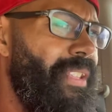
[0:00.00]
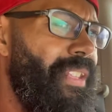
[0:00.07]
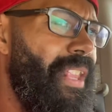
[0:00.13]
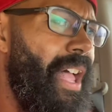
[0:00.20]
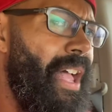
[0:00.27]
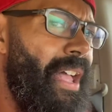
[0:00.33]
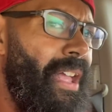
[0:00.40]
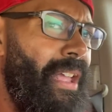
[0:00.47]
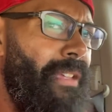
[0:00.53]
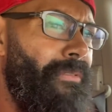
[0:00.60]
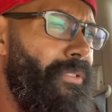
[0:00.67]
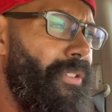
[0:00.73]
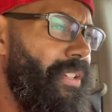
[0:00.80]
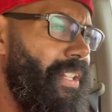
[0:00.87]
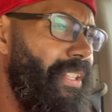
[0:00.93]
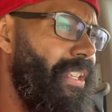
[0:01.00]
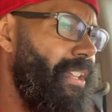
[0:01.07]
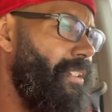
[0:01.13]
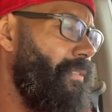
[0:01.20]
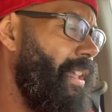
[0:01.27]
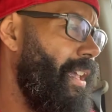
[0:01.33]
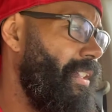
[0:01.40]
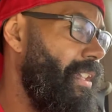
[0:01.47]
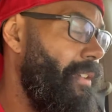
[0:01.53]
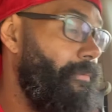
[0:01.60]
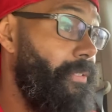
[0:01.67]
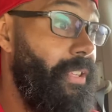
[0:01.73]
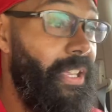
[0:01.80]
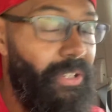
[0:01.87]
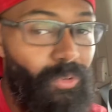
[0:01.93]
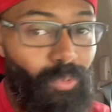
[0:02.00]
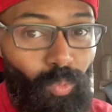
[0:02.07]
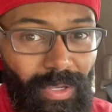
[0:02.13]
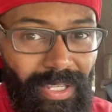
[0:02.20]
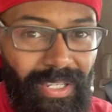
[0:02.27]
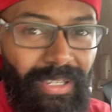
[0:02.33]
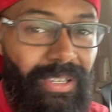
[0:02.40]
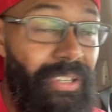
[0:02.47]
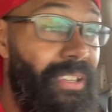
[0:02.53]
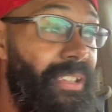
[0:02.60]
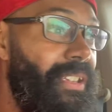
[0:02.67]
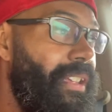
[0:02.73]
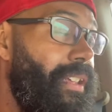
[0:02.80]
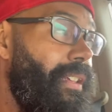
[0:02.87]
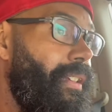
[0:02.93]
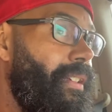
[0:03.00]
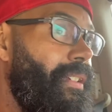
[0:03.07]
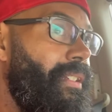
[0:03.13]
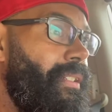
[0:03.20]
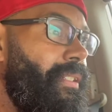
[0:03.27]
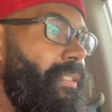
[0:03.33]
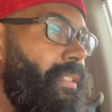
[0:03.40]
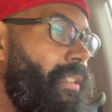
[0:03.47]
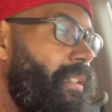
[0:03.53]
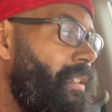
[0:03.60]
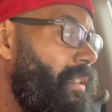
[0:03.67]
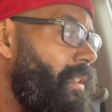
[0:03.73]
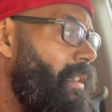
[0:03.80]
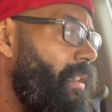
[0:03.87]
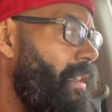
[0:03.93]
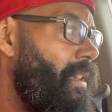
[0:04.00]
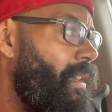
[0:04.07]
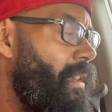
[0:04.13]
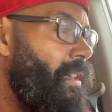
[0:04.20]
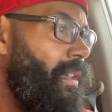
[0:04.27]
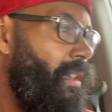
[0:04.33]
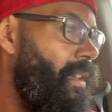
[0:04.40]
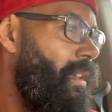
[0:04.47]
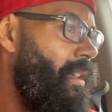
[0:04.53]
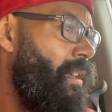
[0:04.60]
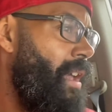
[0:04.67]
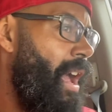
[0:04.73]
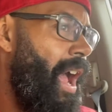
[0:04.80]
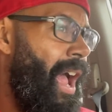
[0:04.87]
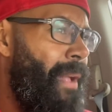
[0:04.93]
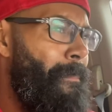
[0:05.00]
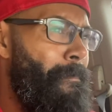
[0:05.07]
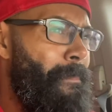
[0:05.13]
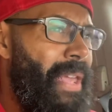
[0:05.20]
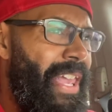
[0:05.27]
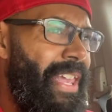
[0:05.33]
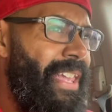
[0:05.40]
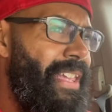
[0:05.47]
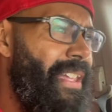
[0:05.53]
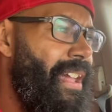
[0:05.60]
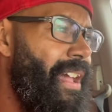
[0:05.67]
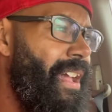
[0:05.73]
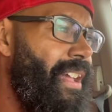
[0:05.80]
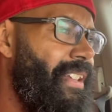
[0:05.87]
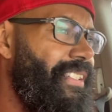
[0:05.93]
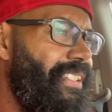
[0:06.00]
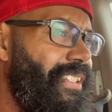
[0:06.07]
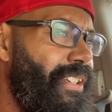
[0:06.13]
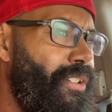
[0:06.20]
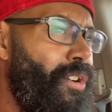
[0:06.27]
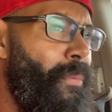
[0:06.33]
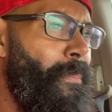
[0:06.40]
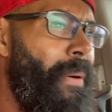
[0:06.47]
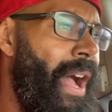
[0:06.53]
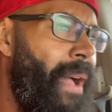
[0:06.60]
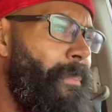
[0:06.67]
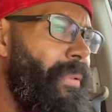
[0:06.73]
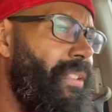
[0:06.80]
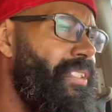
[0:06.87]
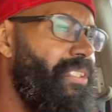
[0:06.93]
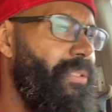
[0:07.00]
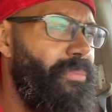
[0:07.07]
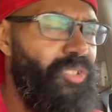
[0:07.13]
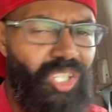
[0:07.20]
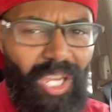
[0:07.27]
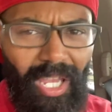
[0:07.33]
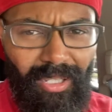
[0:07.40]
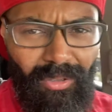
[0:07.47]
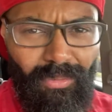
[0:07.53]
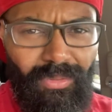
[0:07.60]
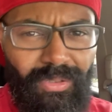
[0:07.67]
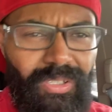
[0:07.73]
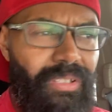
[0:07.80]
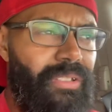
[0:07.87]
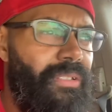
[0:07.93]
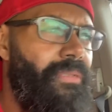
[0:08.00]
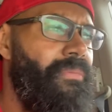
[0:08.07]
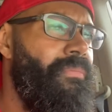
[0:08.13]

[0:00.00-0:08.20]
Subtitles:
live or anything like that for like a week. And I may still pop in some channels